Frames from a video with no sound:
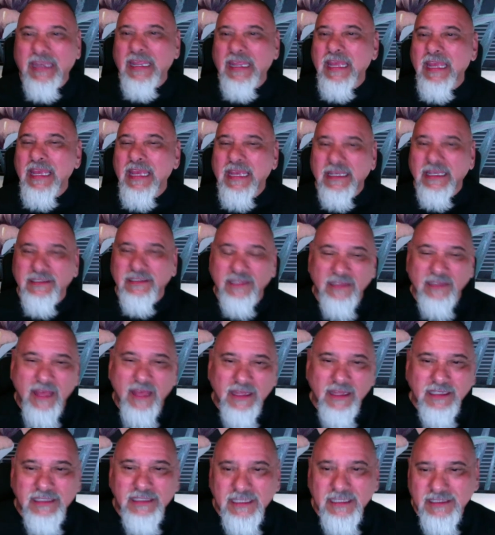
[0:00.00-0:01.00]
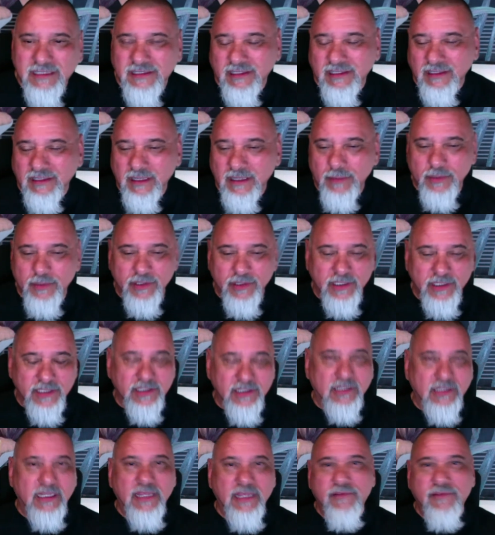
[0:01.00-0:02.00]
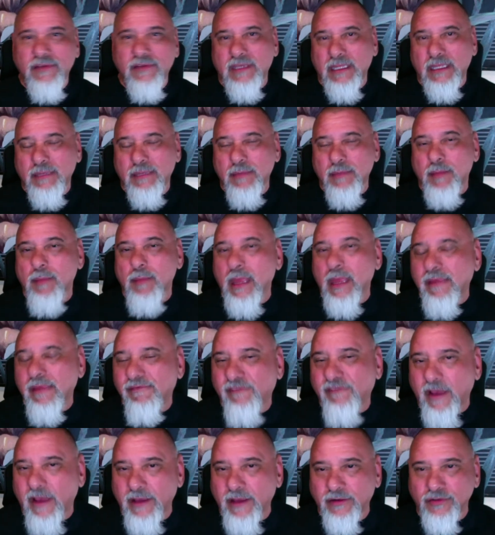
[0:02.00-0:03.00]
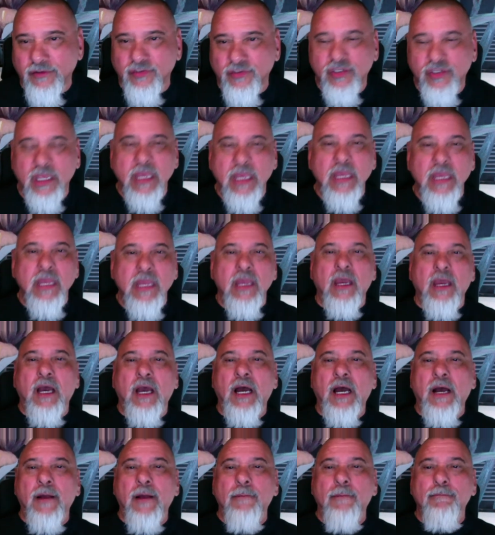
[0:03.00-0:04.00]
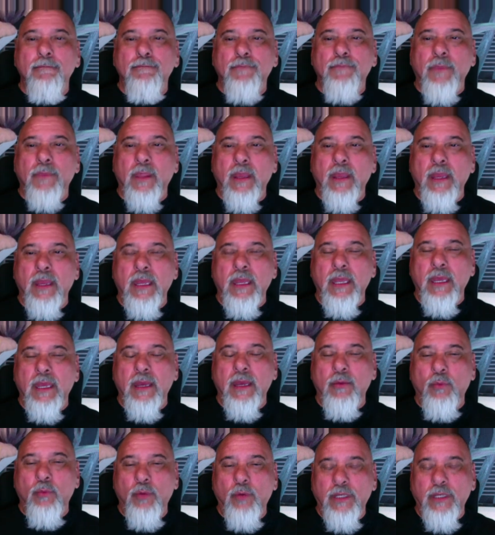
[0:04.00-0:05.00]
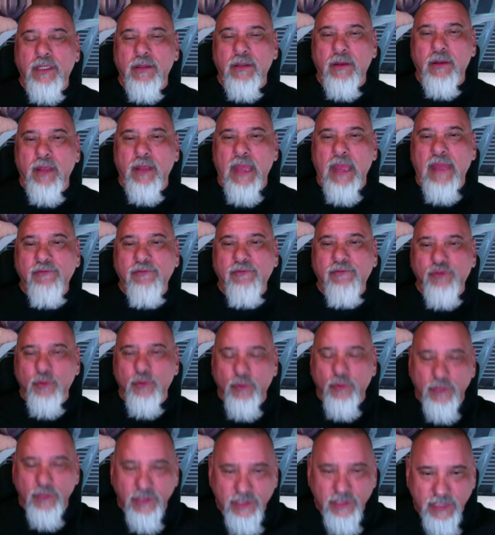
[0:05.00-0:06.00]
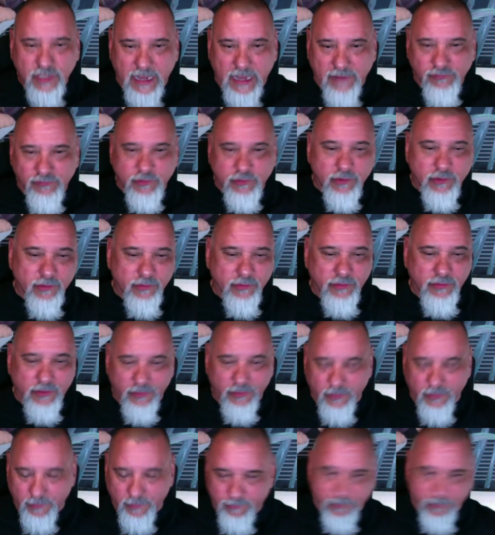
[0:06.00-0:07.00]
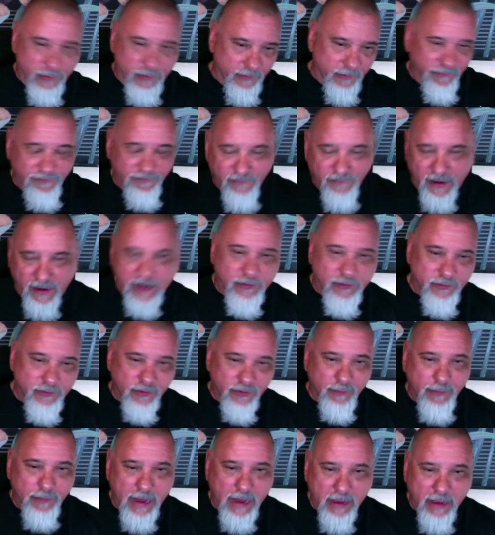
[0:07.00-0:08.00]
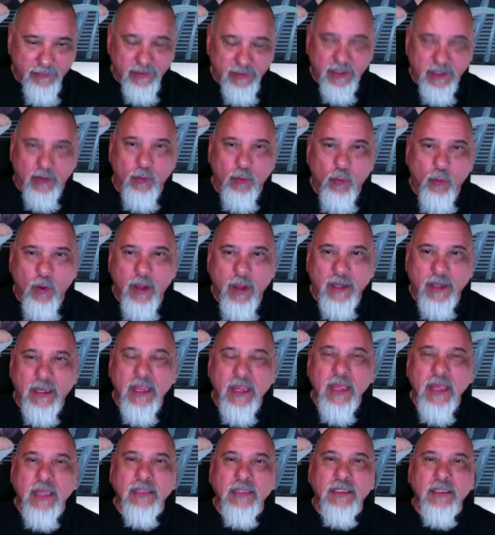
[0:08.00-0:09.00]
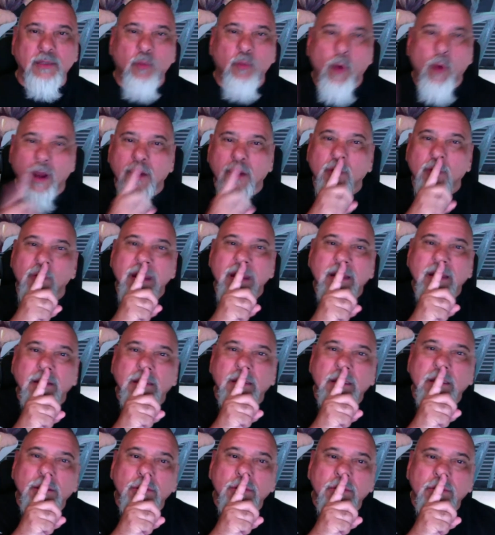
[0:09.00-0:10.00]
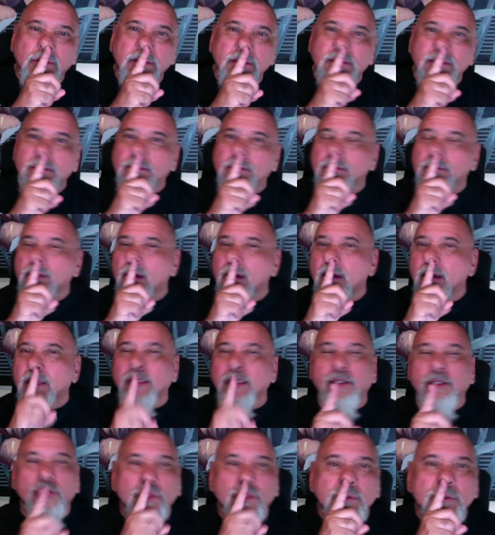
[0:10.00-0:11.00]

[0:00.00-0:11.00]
is a lot of these celebrities and even MMA fighters would afterwards, after their fight or their bout they won, they'd walk around and they'd do this to the audience,